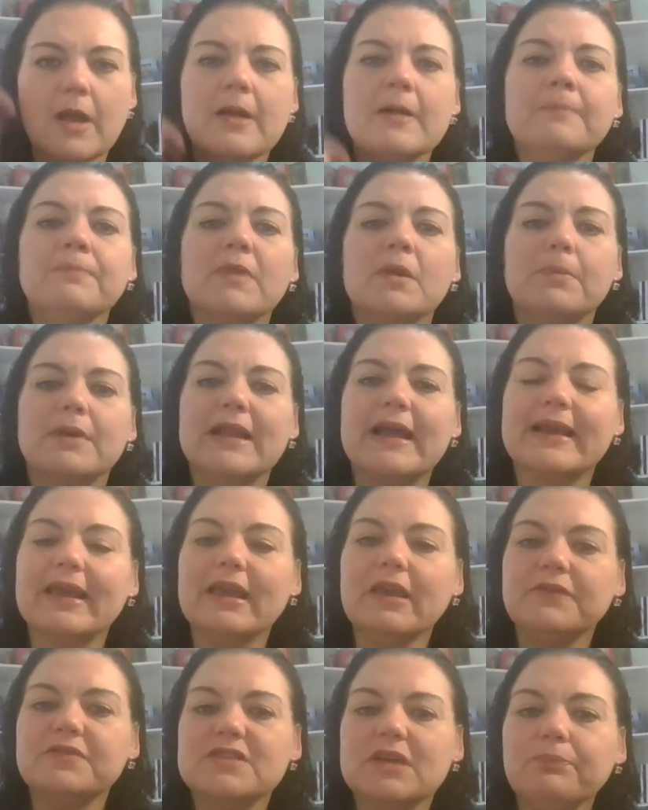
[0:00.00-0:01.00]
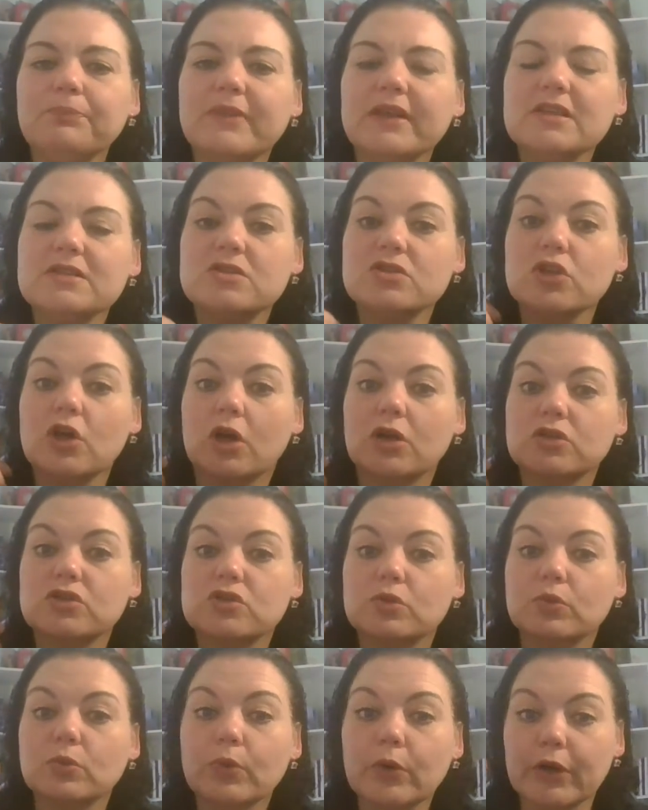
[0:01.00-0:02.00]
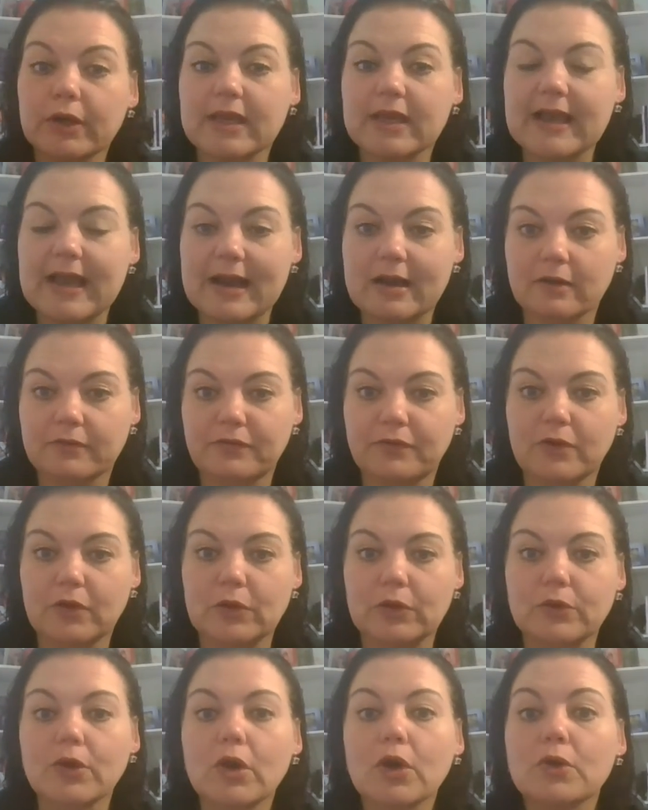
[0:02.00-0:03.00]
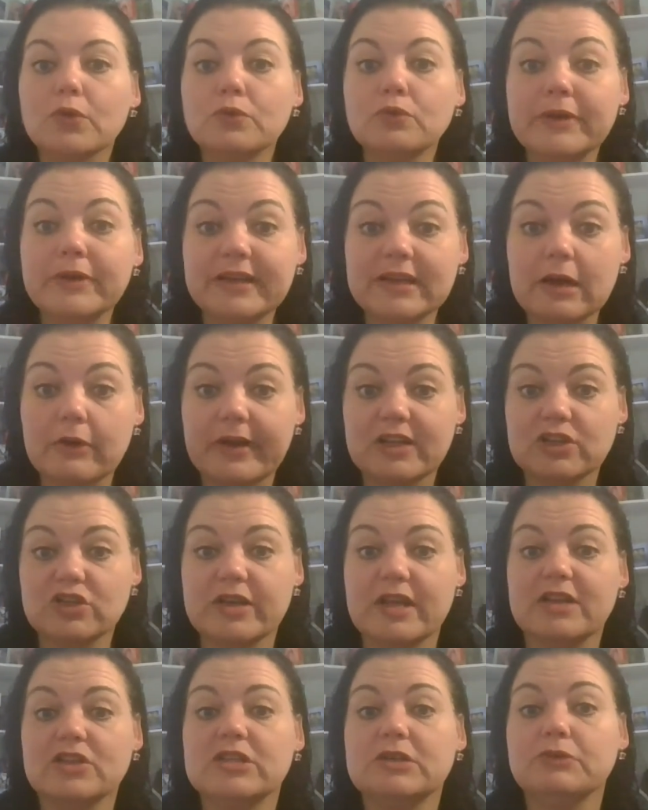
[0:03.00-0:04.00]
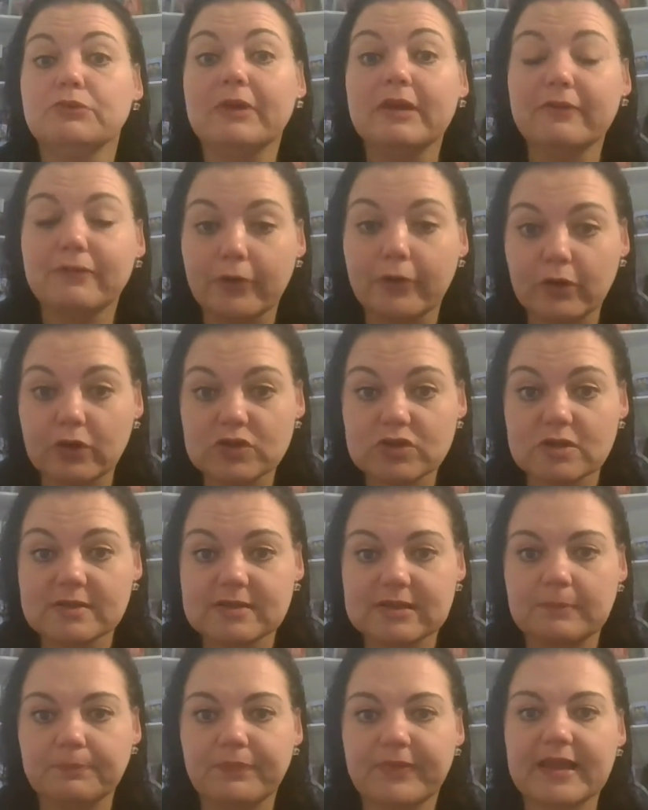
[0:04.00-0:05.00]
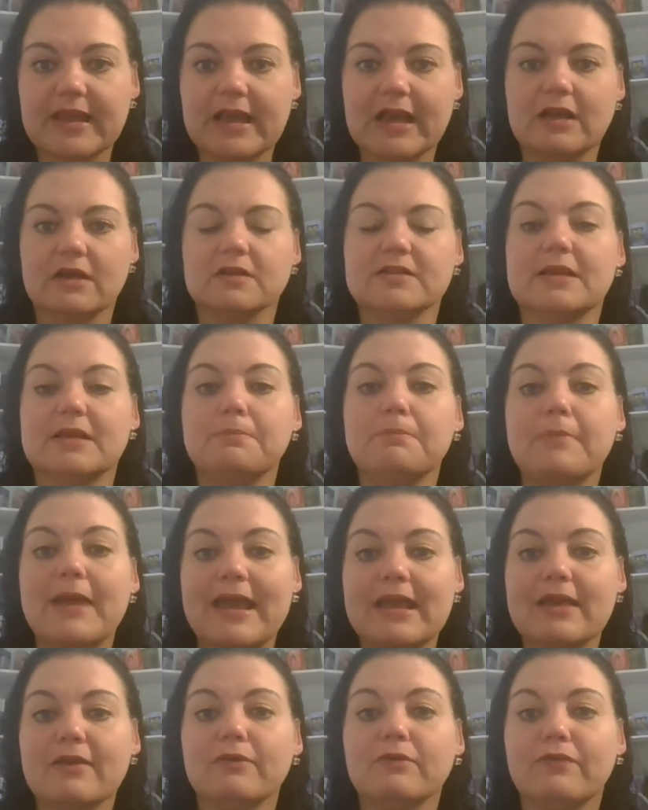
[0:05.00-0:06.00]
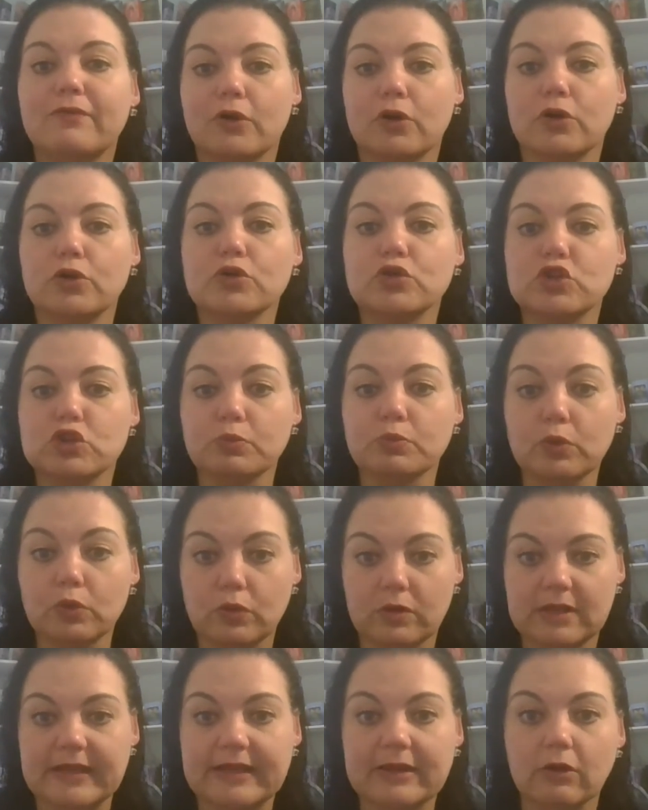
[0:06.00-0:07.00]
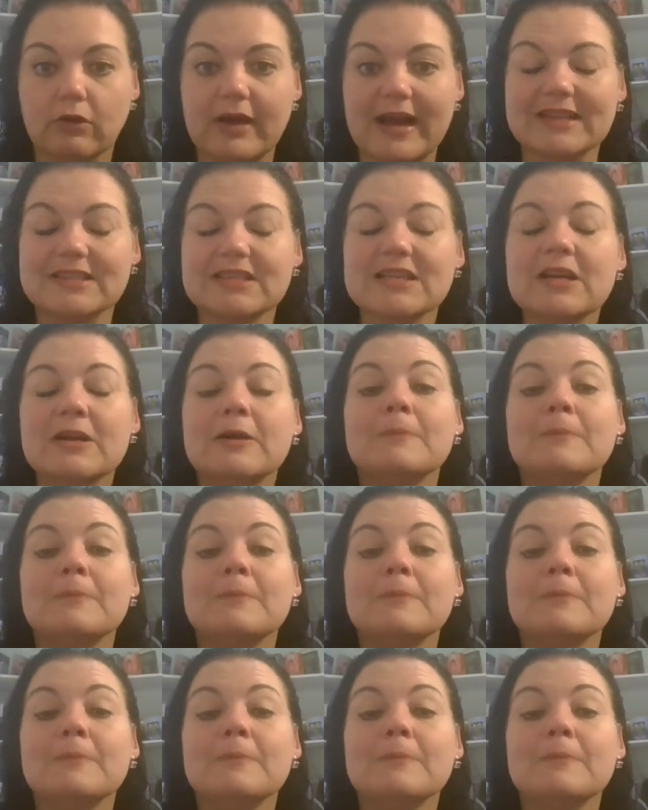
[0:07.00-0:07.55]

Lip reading: But like if something's not working out for you, redirect your energy, refocus on something else that may flow smoothly. All right.